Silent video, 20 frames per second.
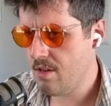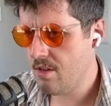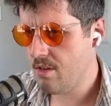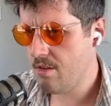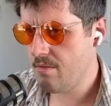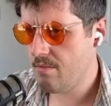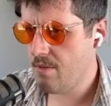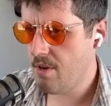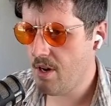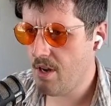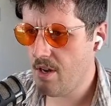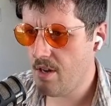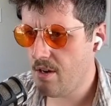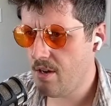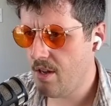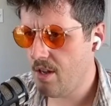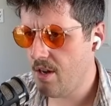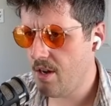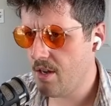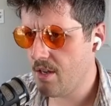right?
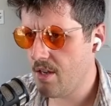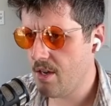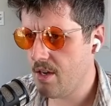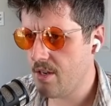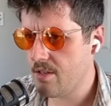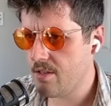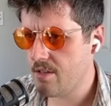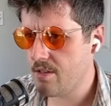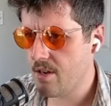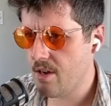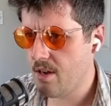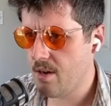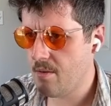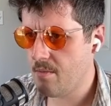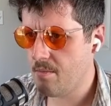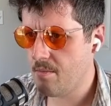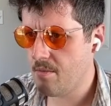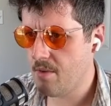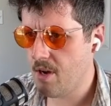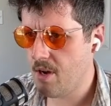And I guess
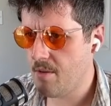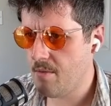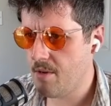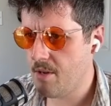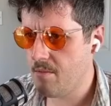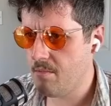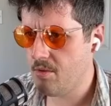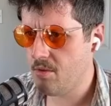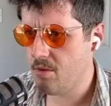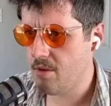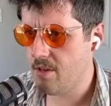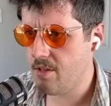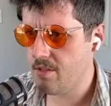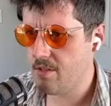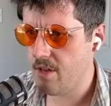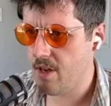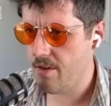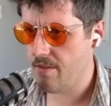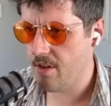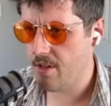how many employees do
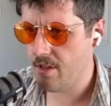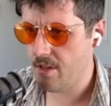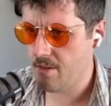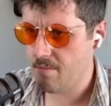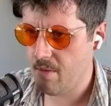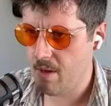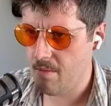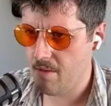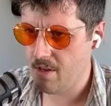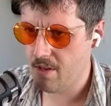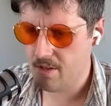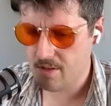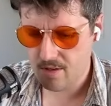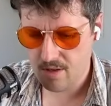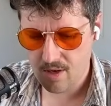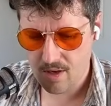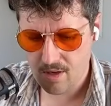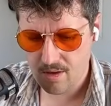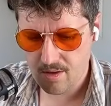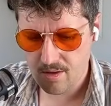they have? I think maybe it's like,